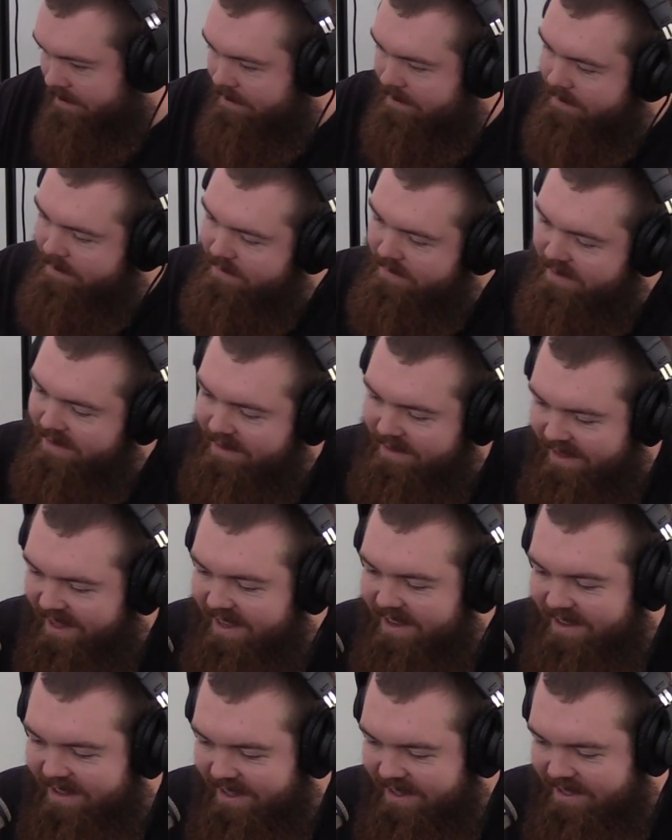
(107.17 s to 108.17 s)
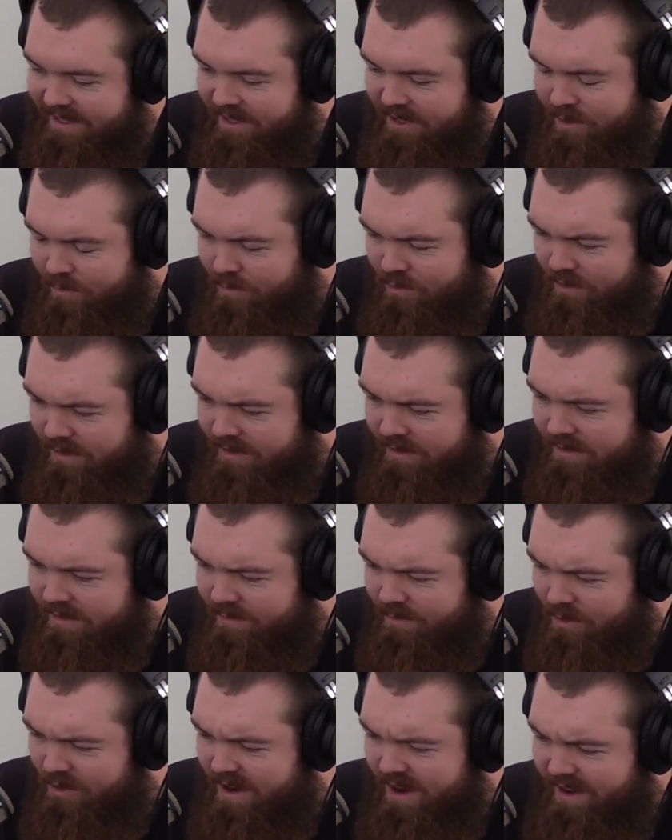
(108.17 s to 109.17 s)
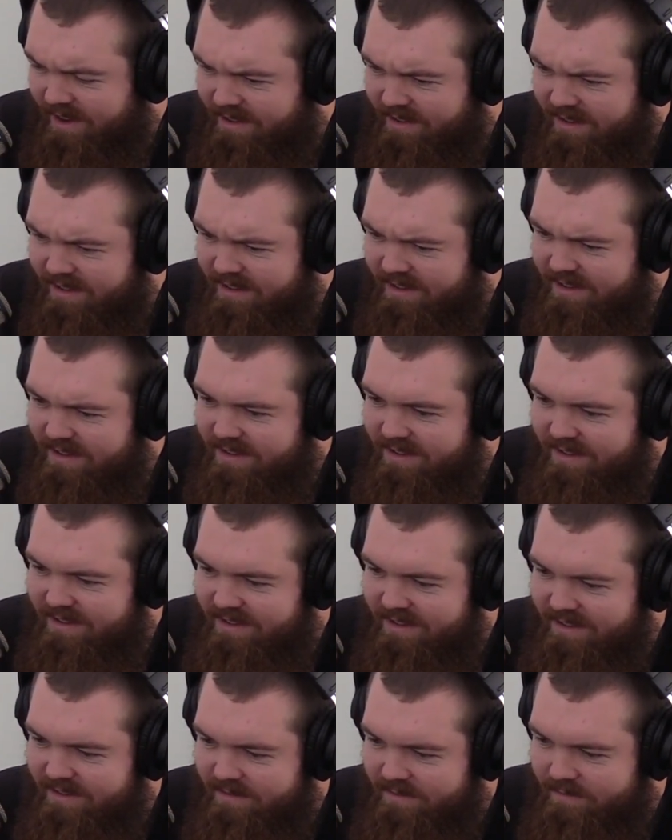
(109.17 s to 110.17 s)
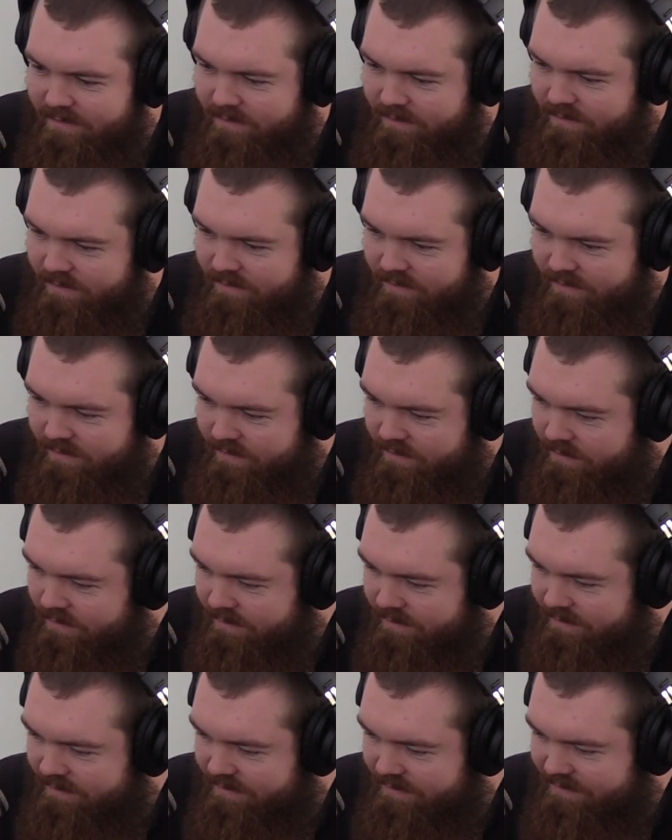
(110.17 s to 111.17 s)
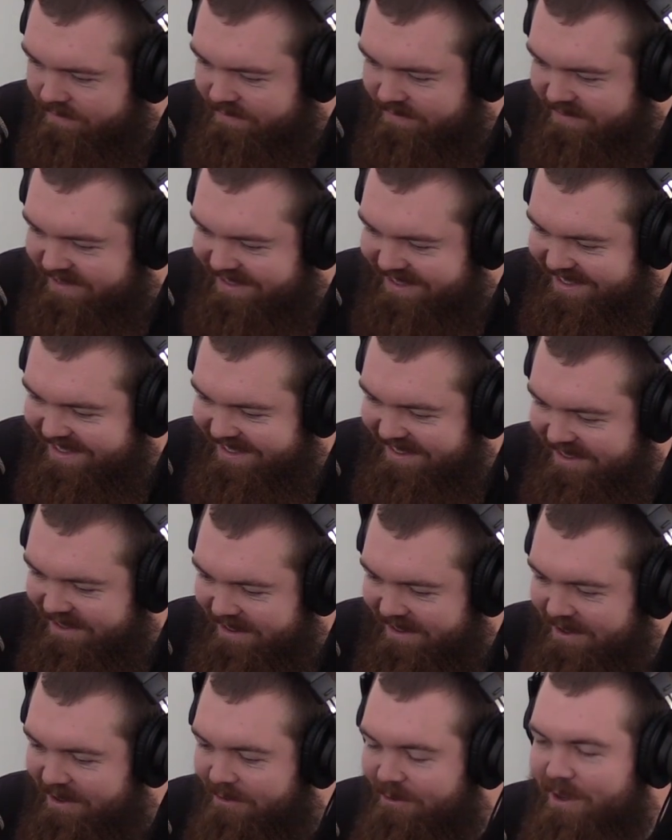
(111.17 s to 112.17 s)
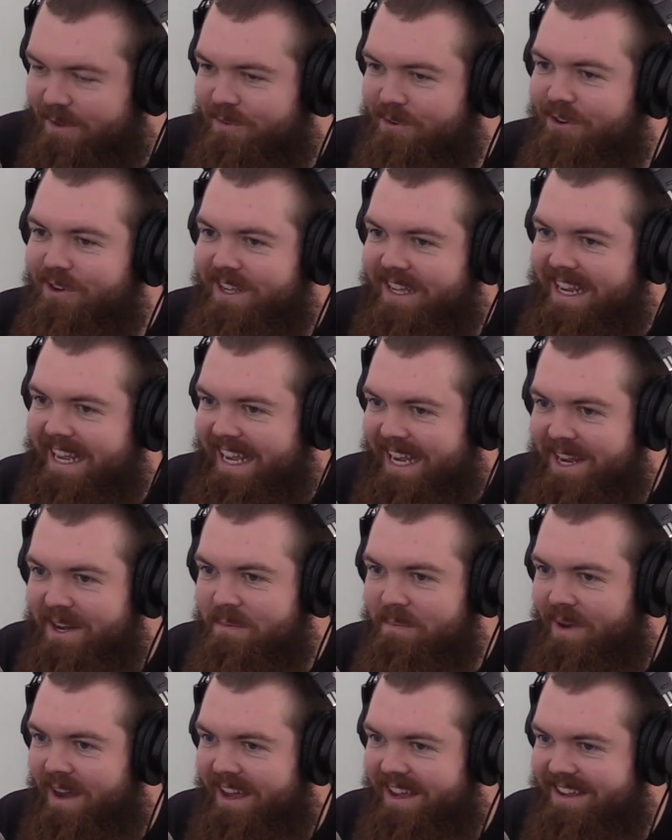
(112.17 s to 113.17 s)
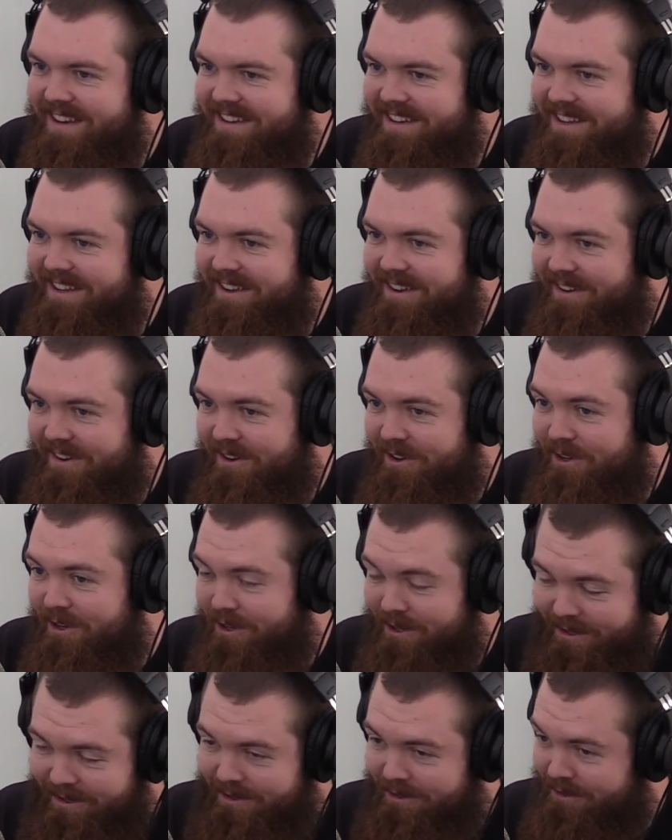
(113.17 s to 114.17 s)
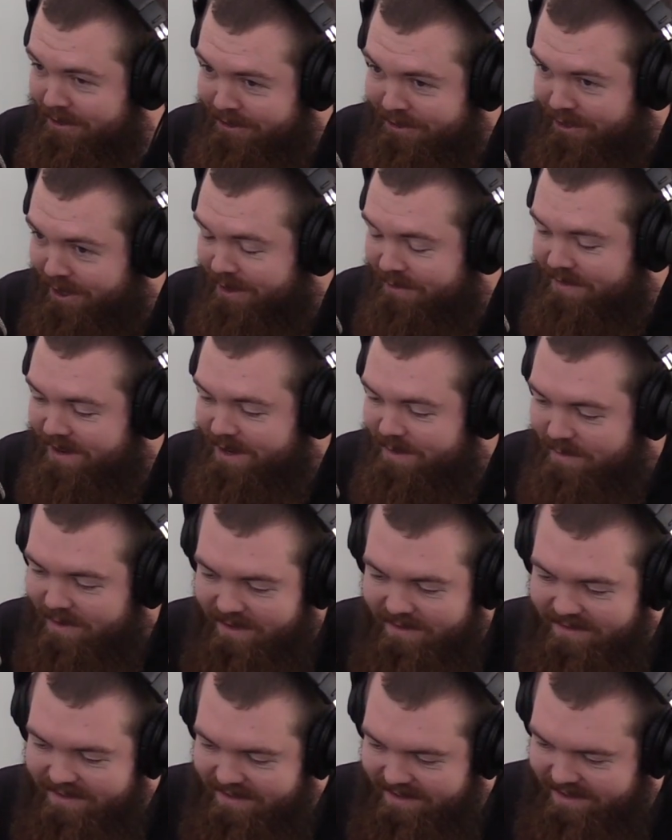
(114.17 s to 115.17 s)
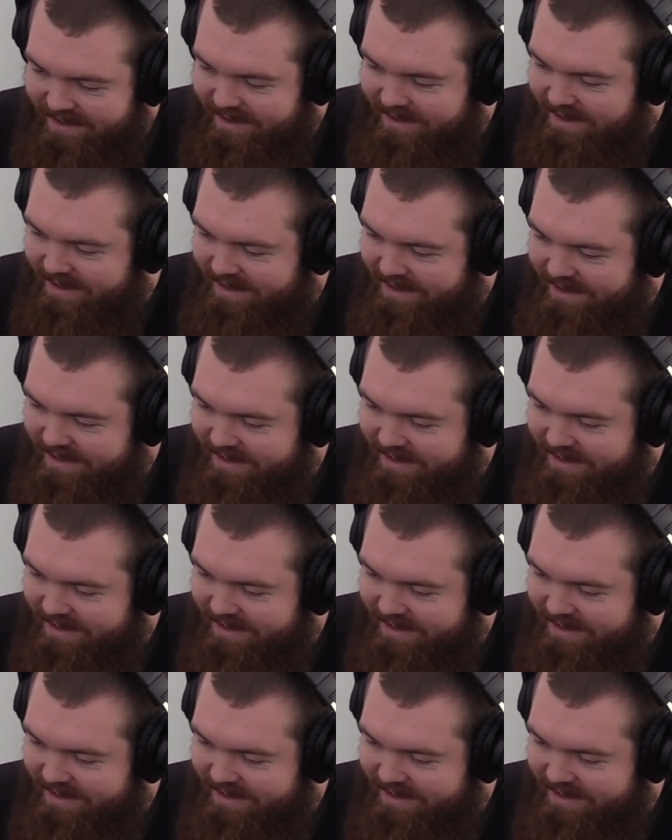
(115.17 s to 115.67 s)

pretty tall. that that sounds more yeah, more accurate. I don't know if I could fight one of them off. Well, if you're gonna get eaten by it, are you gonna are you gonna try to fight him off? Well,